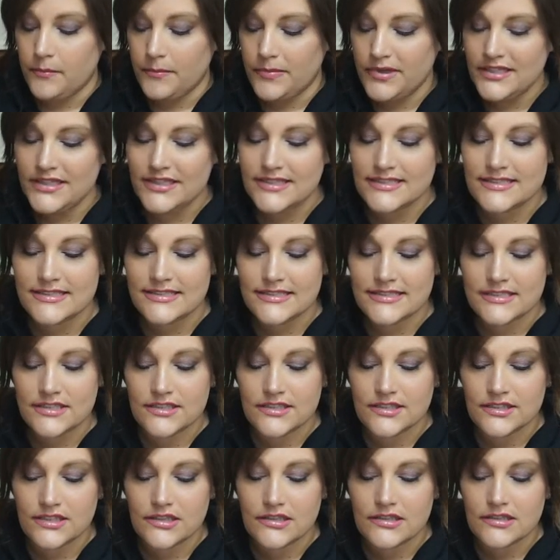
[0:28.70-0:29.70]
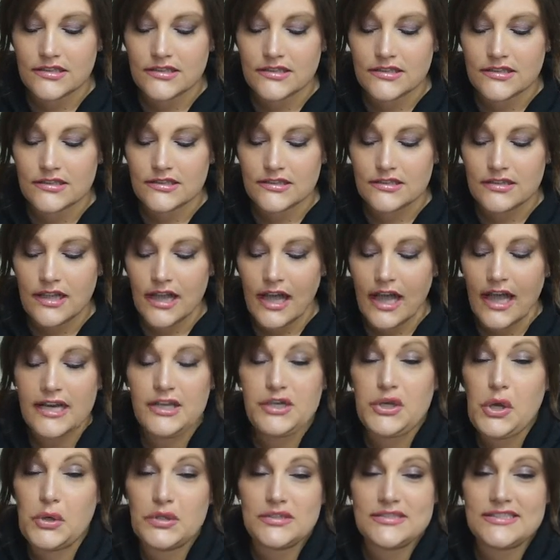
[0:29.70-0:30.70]
but still, I
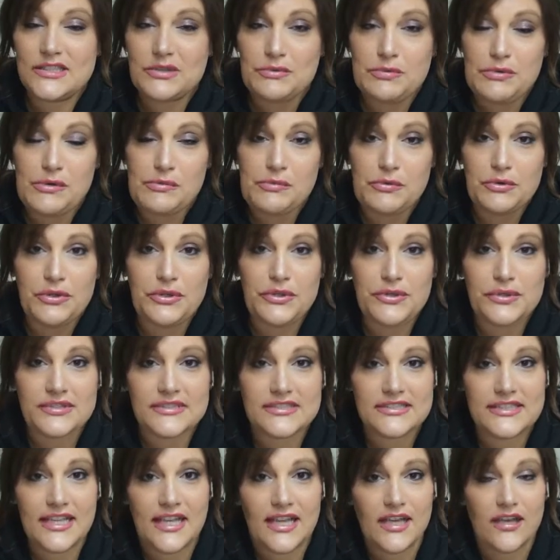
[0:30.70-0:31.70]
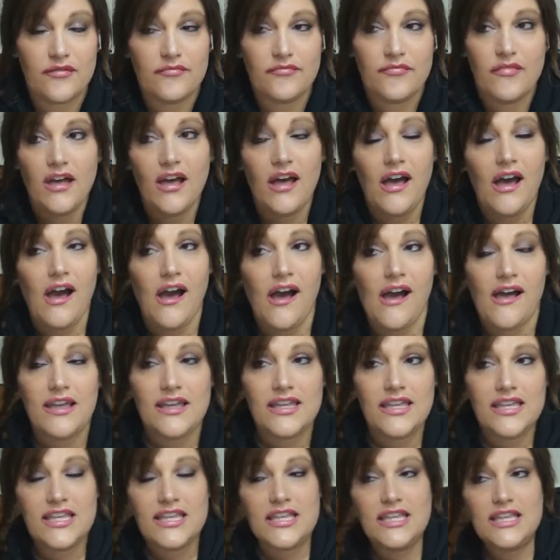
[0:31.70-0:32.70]
don't see people use them
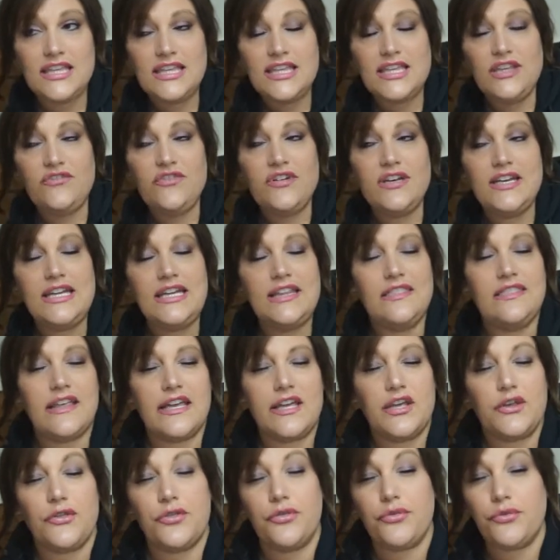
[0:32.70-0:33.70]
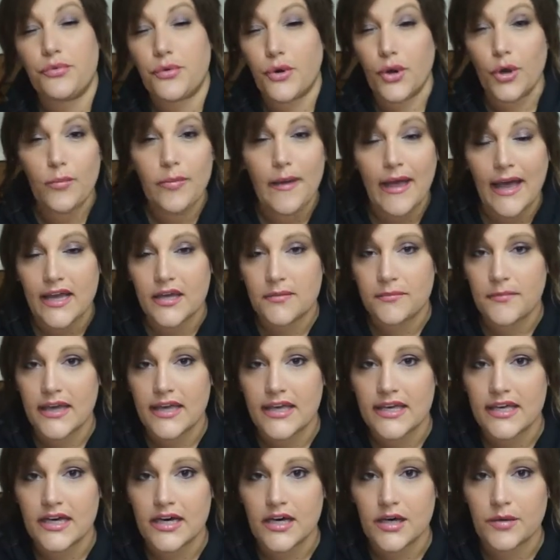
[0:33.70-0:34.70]
even in like throwback
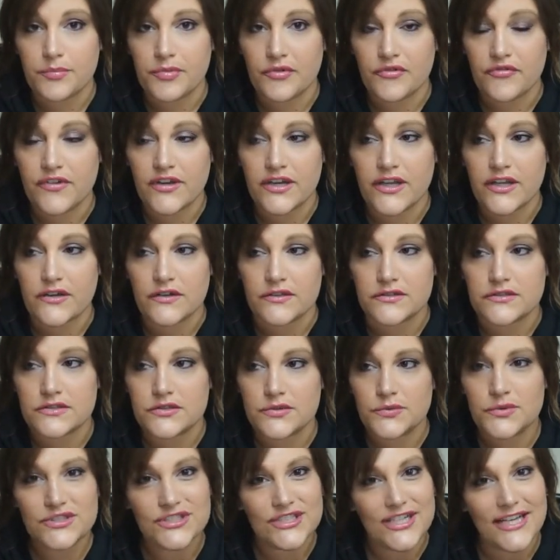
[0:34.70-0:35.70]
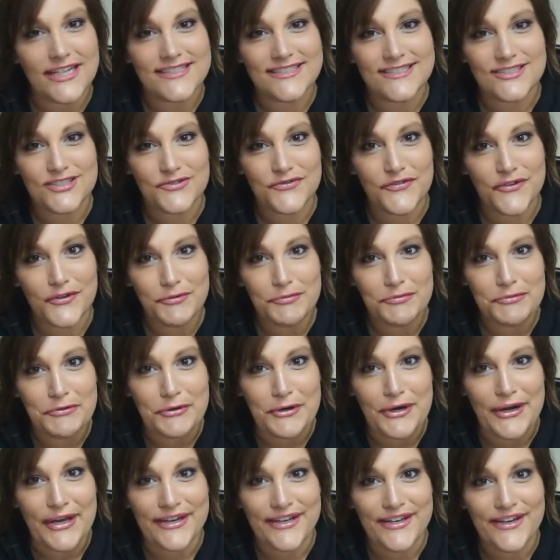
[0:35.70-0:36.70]
makeup videos, which I just filmed
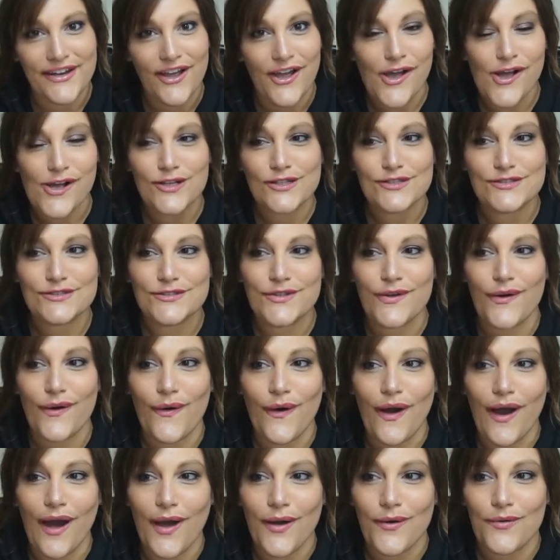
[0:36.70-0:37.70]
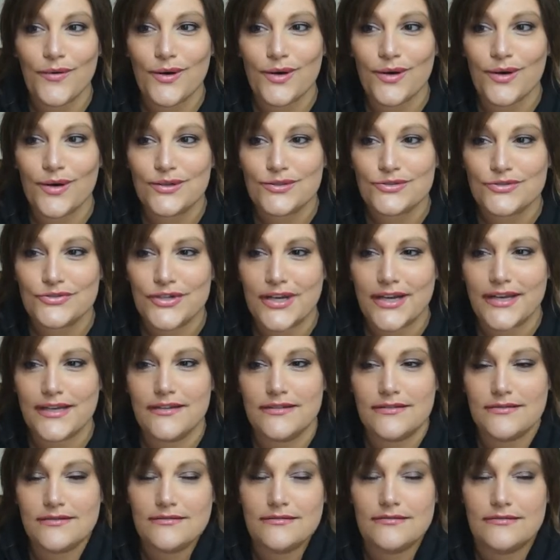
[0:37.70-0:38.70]
one. So I will try
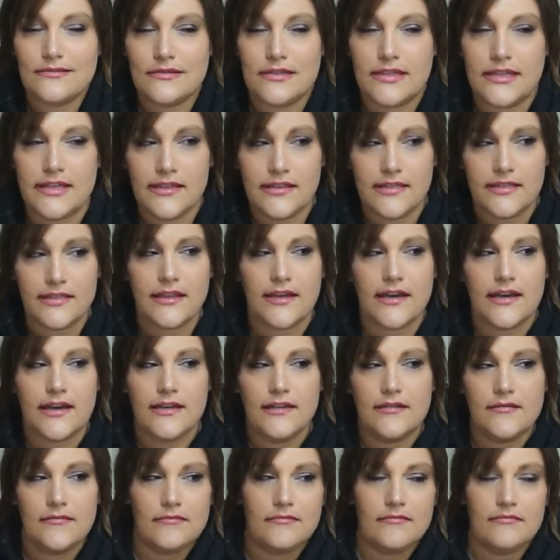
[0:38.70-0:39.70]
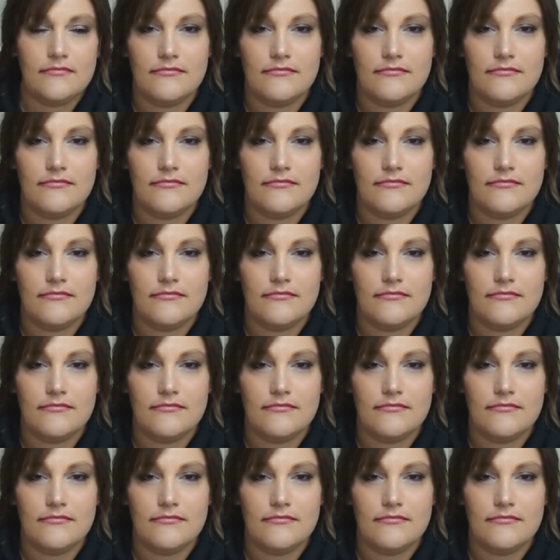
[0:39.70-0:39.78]
to link that.